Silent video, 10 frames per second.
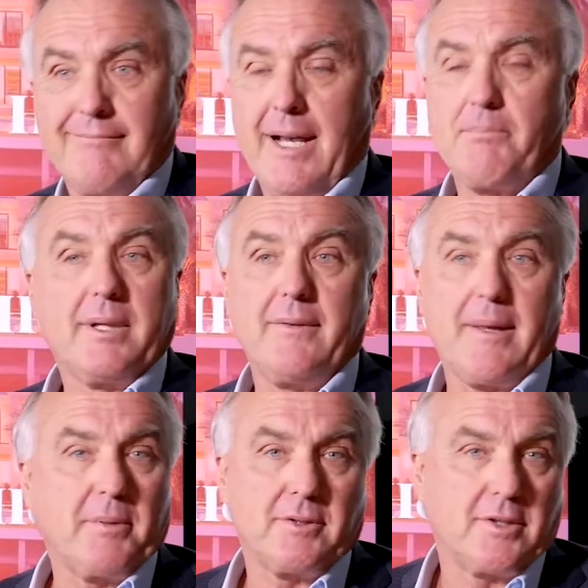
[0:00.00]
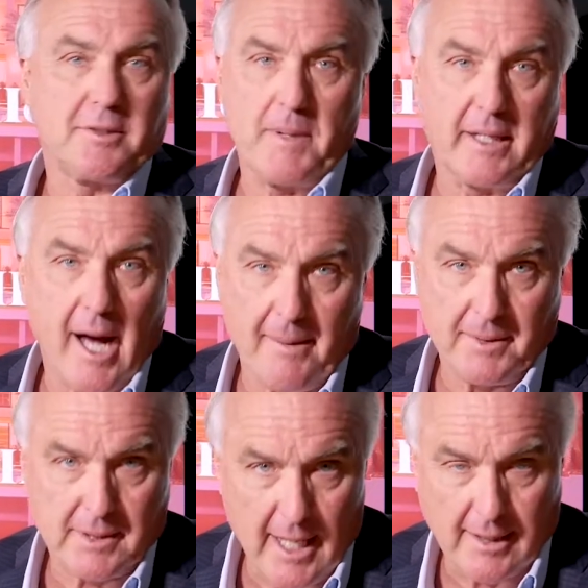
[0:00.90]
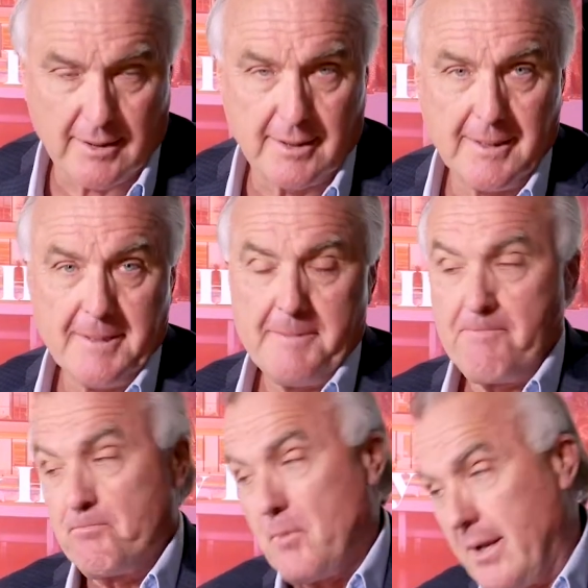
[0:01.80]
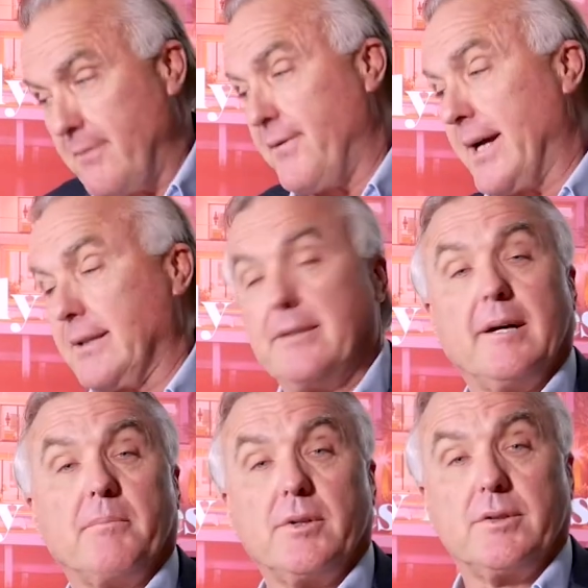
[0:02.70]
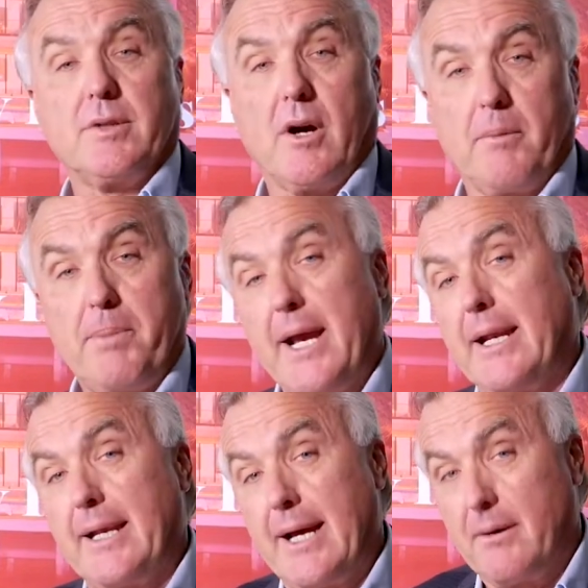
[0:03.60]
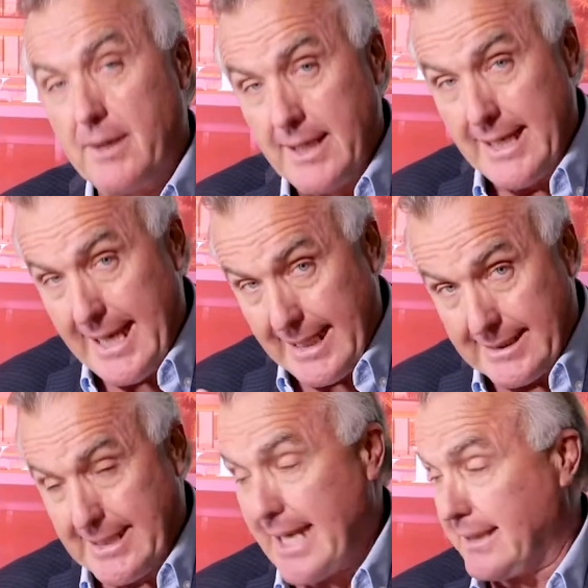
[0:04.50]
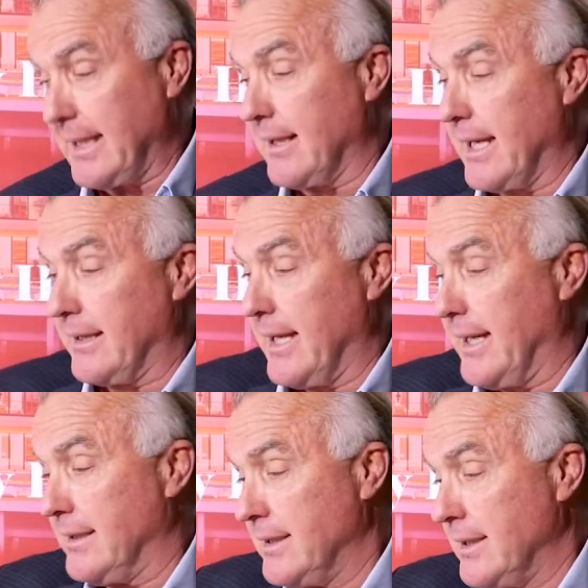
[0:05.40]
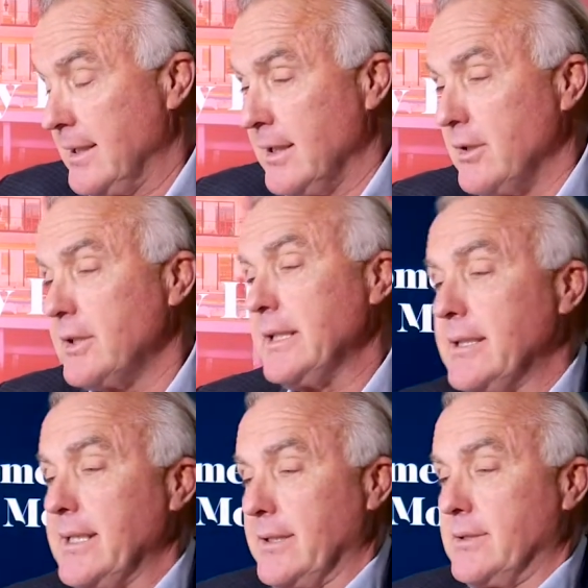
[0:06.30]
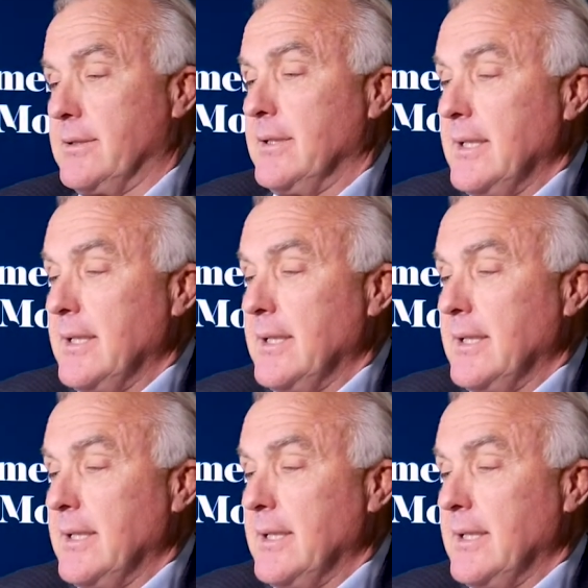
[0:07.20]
I believe that because it just made common sense. And in fact, the numbers are panning out exactly like that. Look this.